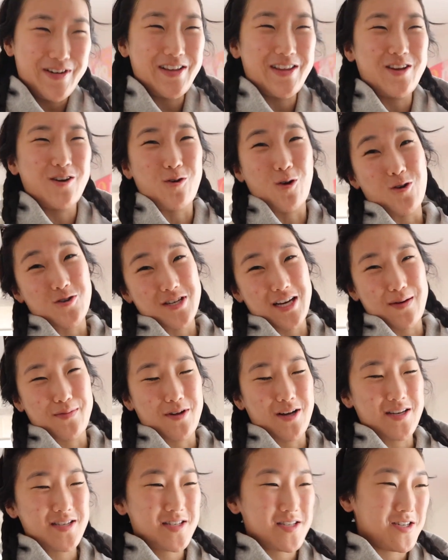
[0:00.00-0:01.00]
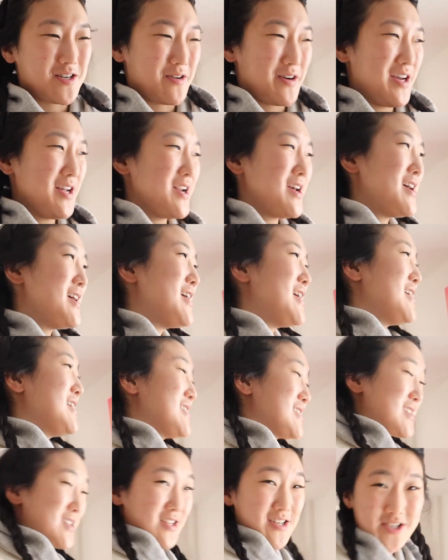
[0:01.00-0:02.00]
but your whole table has to do it.
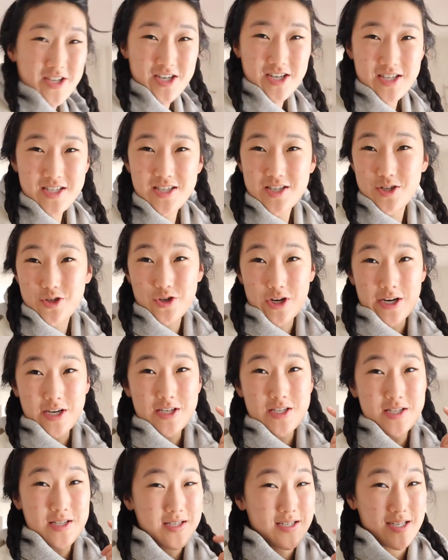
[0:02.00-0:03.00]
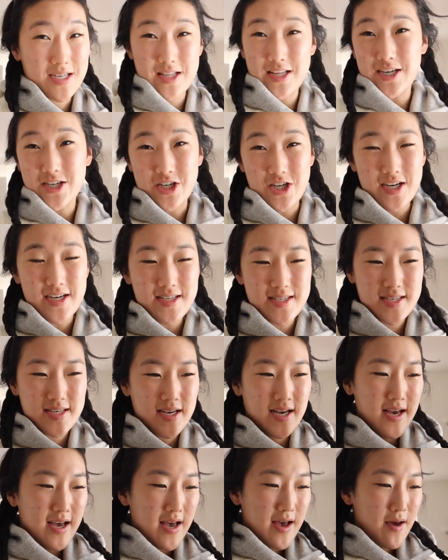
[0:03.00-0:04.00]
Delicious, drinks delicious,
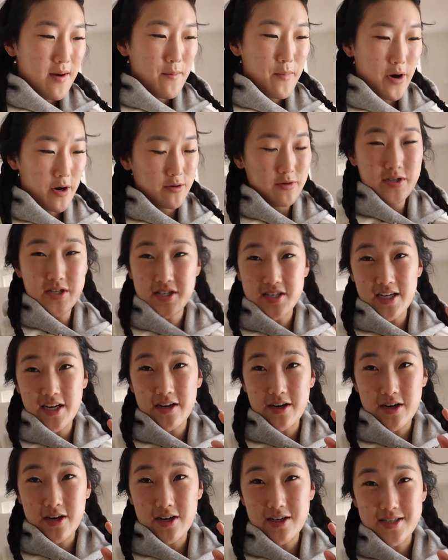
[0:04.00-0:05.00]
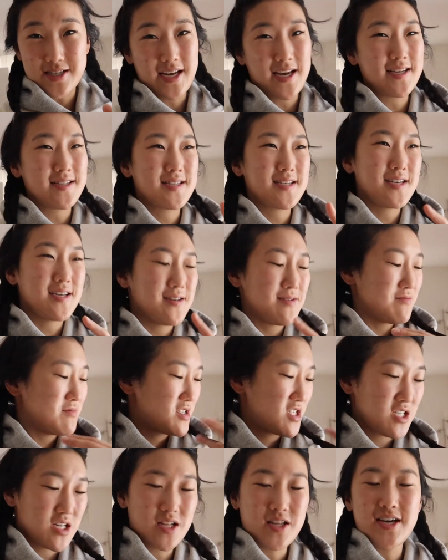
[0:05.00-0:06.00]
post dinner dancing
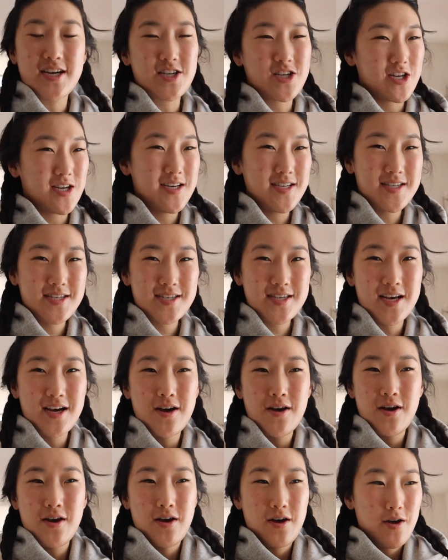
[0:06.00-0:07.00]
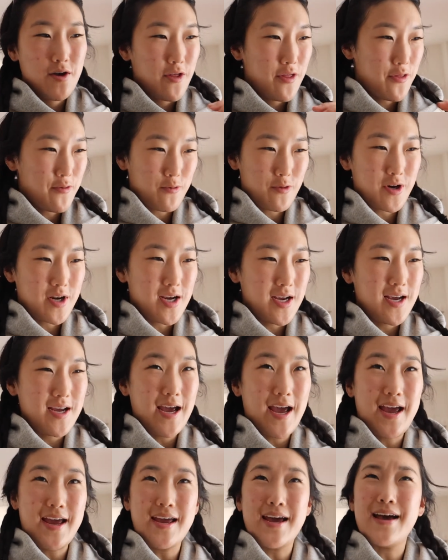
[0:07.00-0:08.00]
delicious. 3
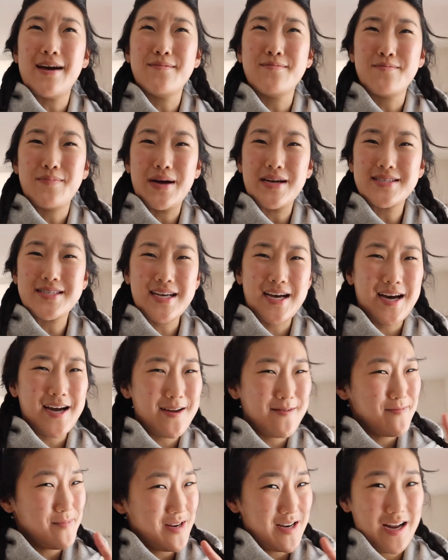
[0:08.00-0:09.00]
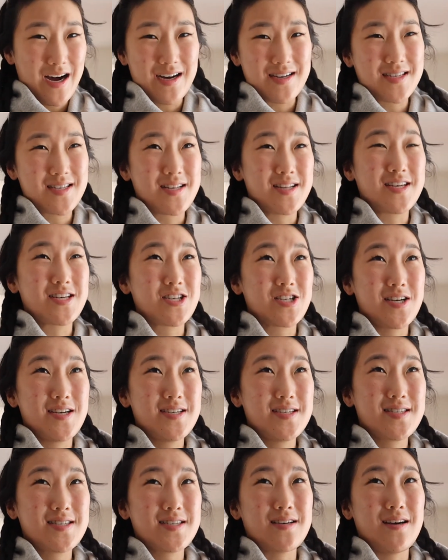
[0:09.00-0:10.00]
a.m. bedtime, not
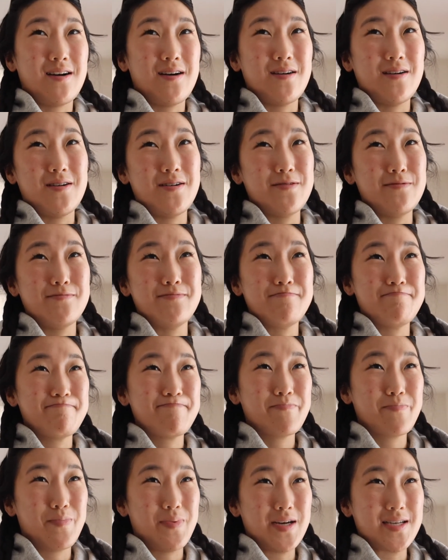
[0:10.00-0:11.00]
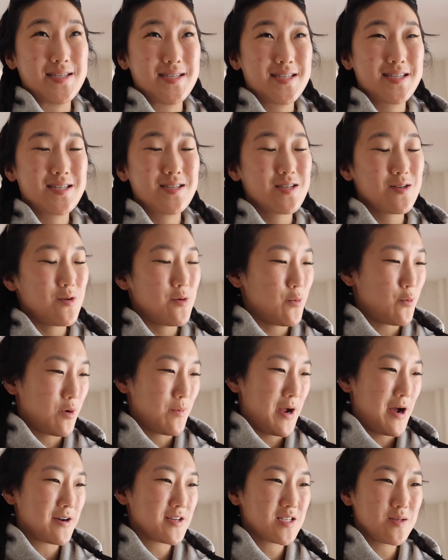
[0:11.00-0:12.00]
delicious, um, but we're
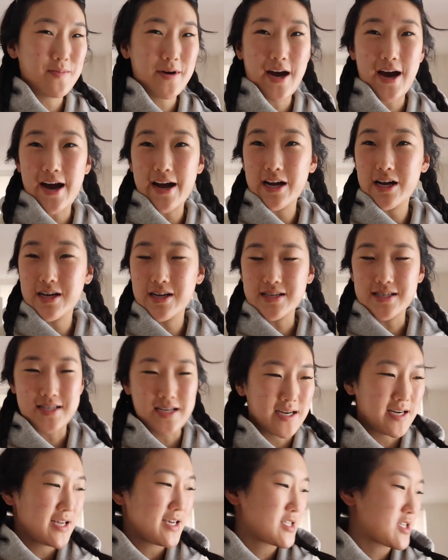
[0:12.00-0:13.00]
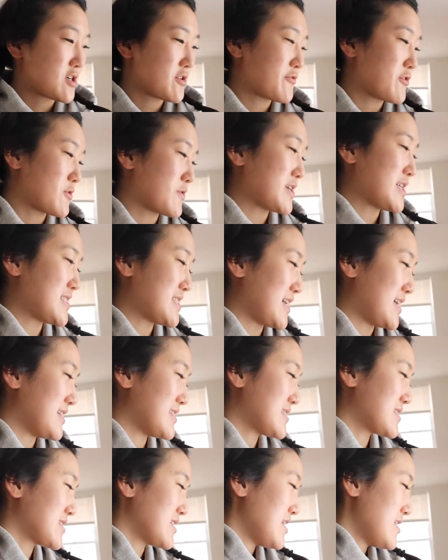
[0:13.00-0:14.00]
bouncing back. Sundays are for
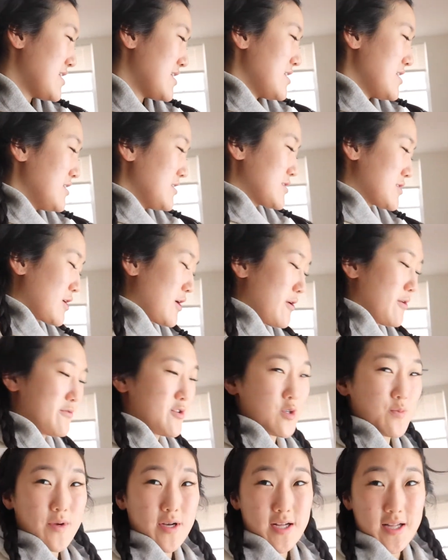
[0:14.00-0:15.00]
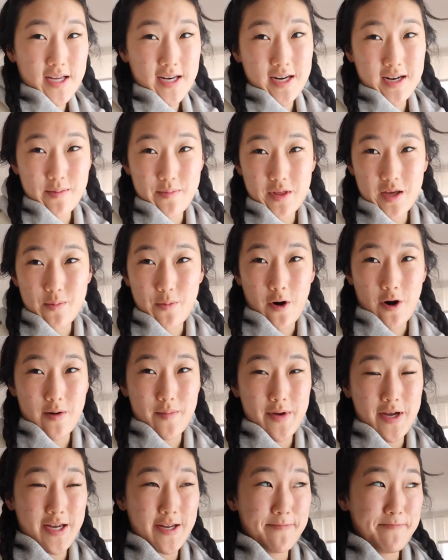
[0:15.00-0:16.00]
resets, so I've just been cleaning up the
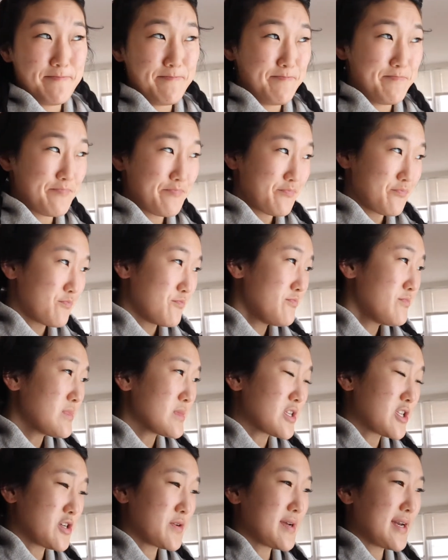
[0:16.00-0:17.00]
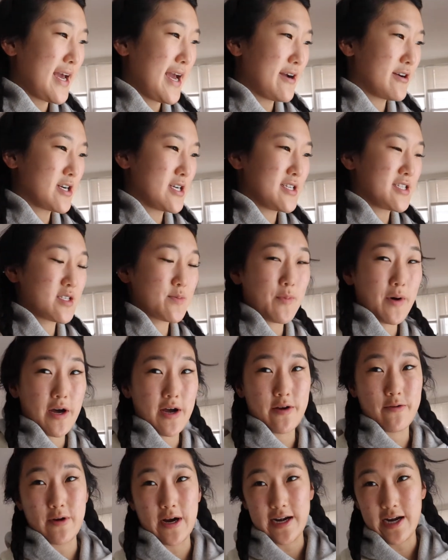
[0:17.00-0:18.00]
apartment, doing errands,
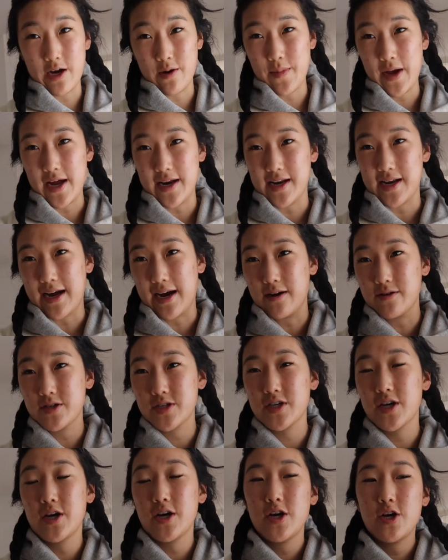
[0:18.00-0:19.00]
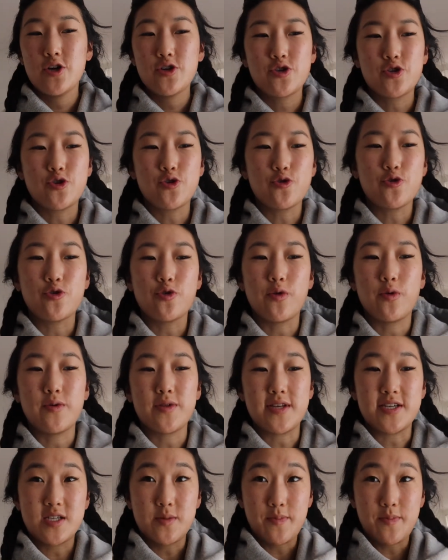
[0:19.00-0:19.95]
but right now I'm heading out to the